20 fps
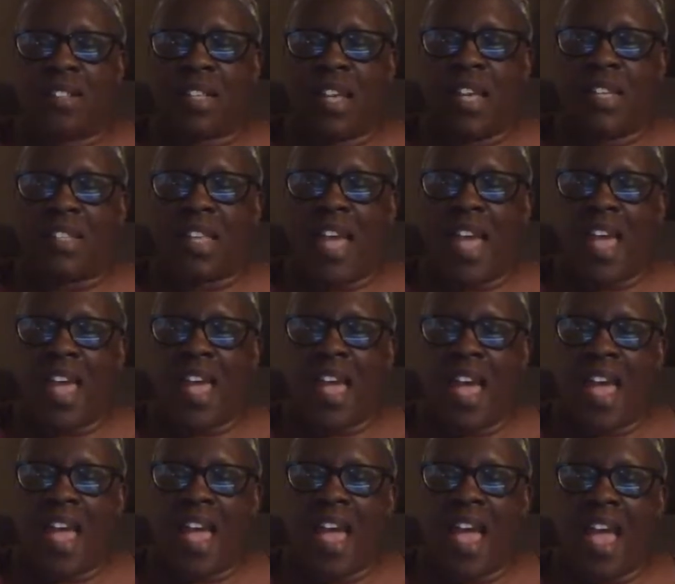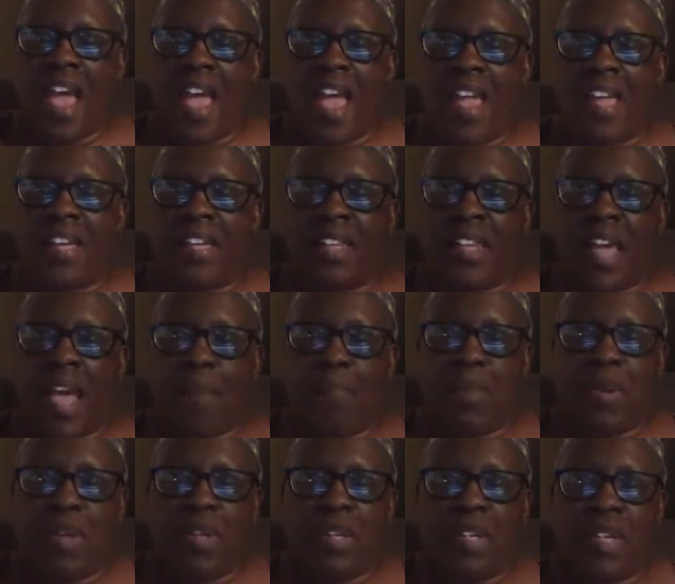Says, hey,
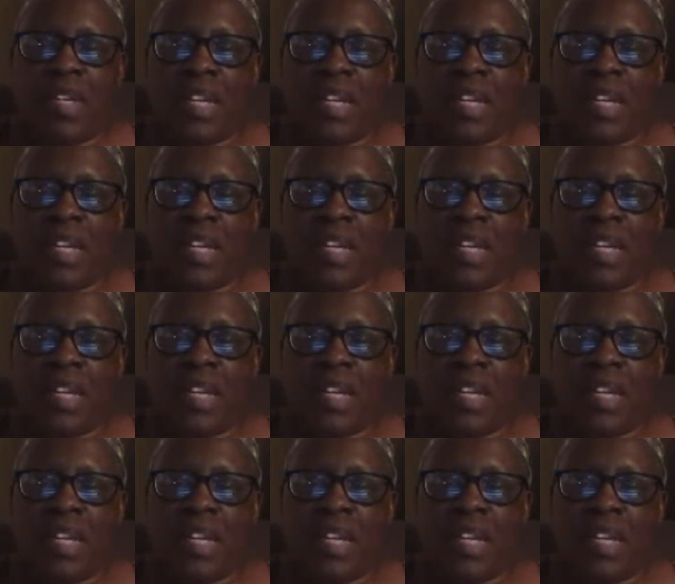clapping.